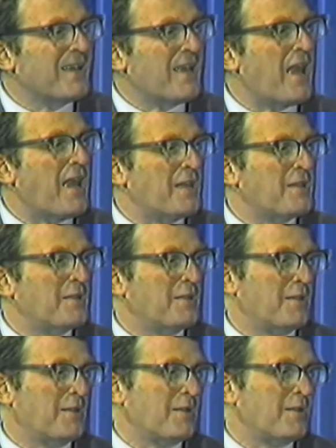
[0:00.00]
And
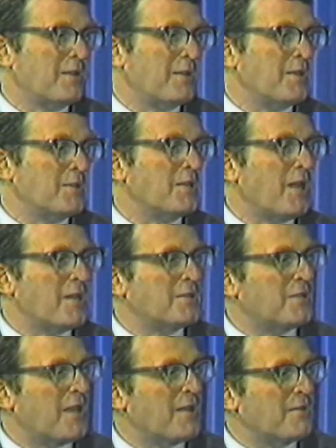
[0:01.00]
it's a nice
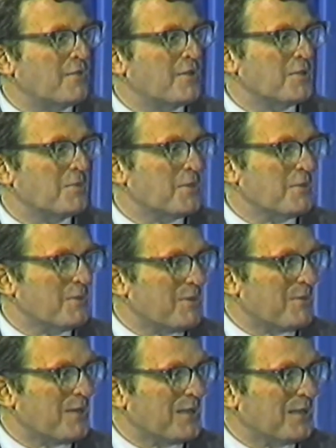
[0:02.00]
town to visit, but you
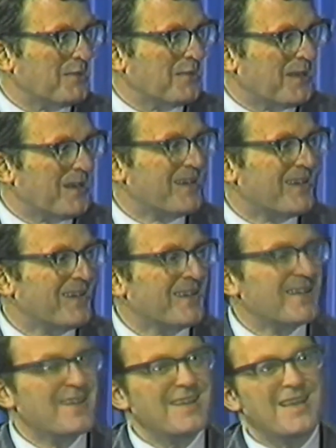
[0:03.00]
wouldn't want to live there.
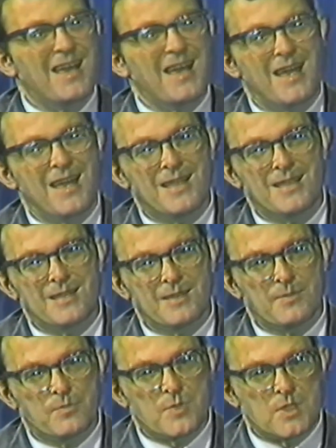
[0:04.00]
Uh-huh. And
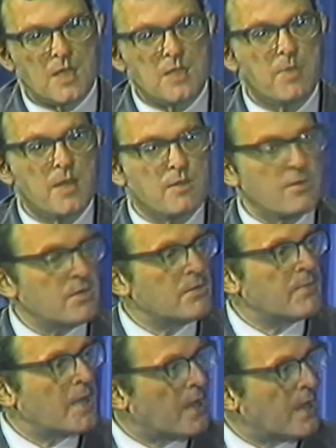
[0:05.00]
so I spent a third
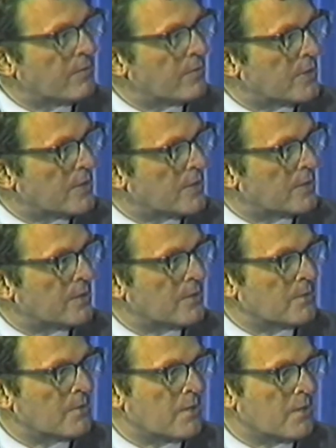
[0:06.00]
of my life in
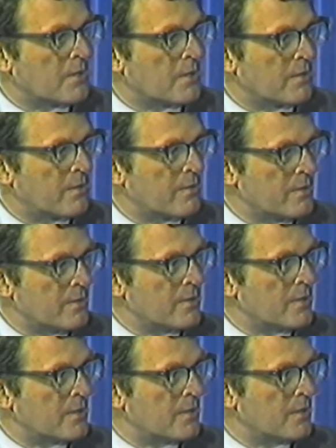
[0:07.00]
New York, a
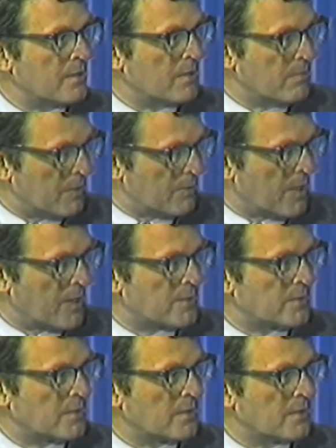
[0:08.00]
third in the
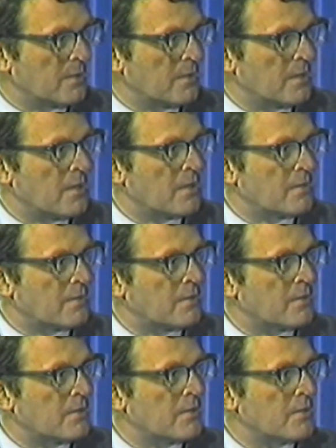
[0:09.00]
Midwest, and a
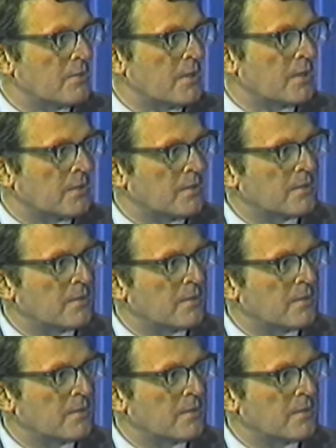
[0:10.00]
third in New England.